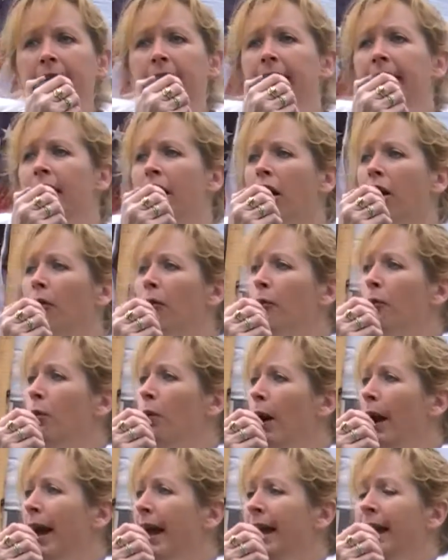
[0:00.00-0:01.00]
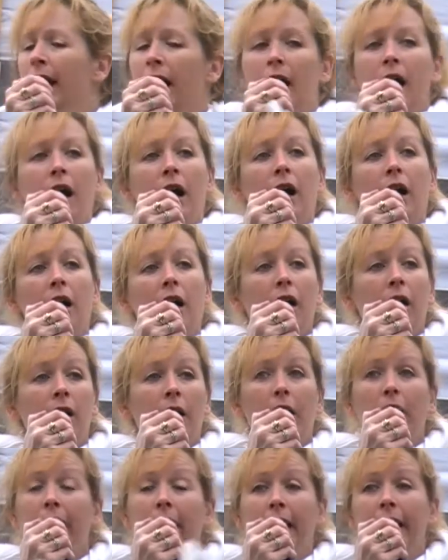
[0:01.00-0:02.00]
And they are way
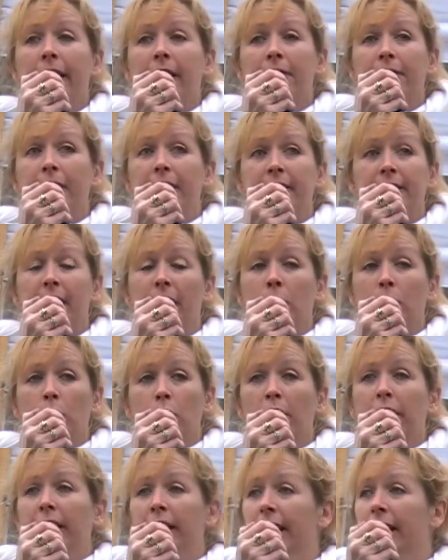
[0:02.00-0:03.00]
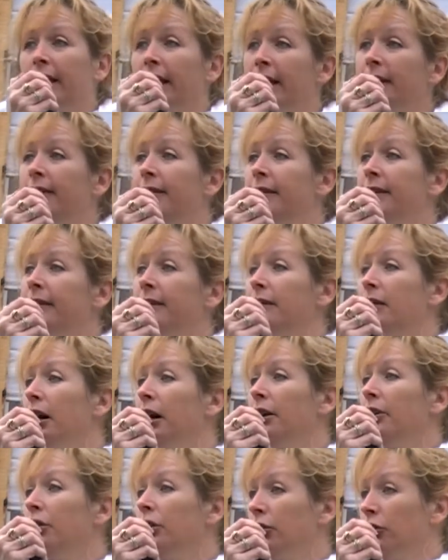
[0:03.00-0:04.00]
ahead of us on working against this
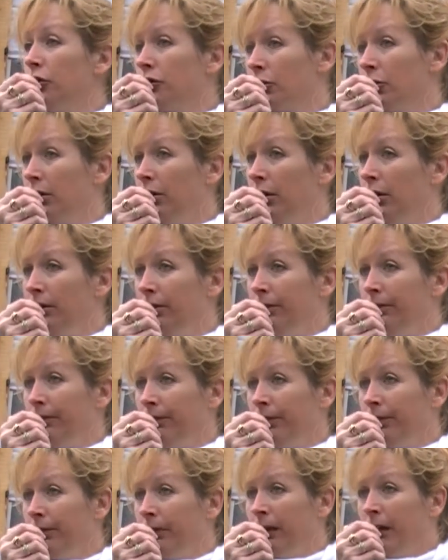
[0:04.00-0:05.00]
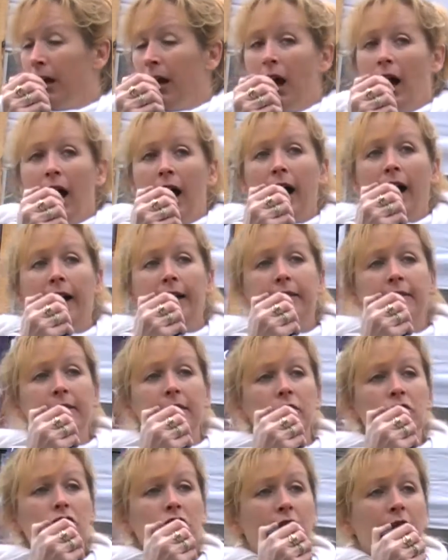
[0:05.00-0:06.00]
gun control. I
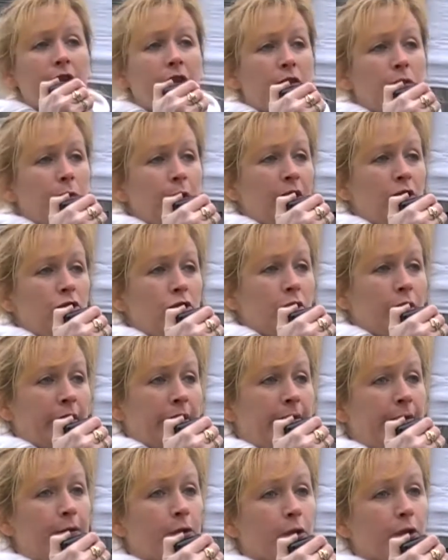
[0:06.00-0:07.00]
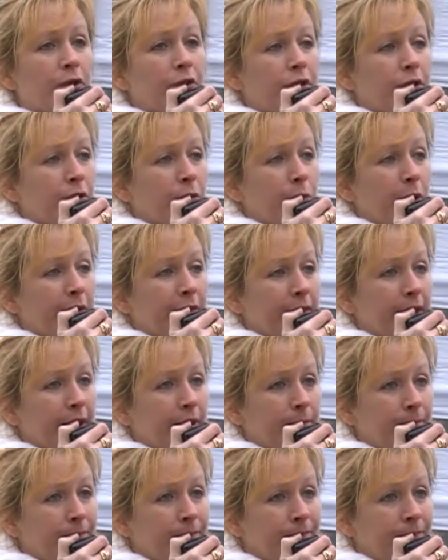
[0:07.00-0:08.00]
suggest we join forces with
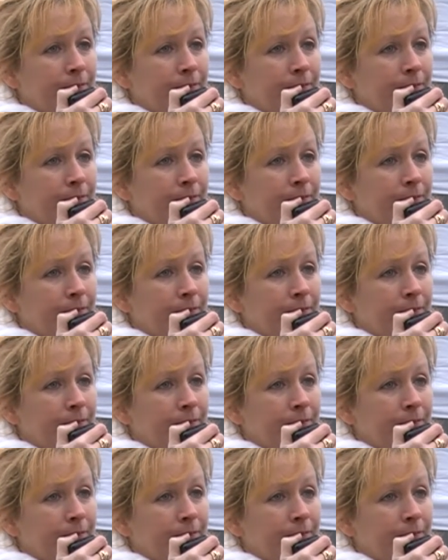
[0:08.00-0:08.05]
them.